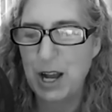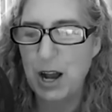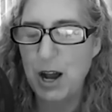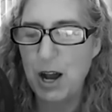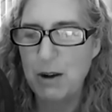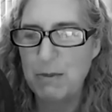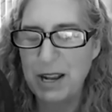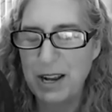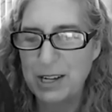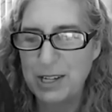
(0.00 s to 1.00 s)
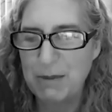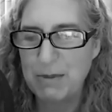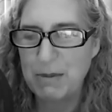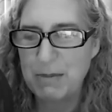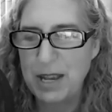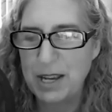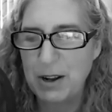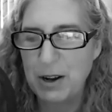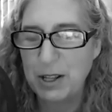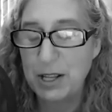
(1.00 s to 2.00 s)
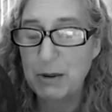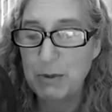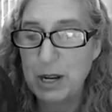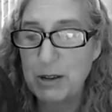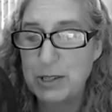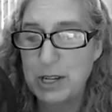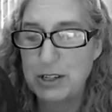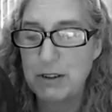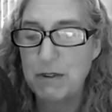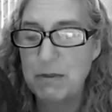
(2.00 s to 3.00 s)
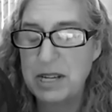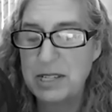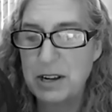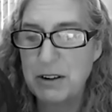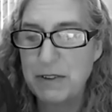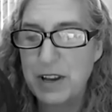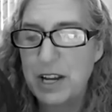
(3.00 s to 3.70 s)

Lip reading: oh my gosh, I'm going to make an online radio station for myself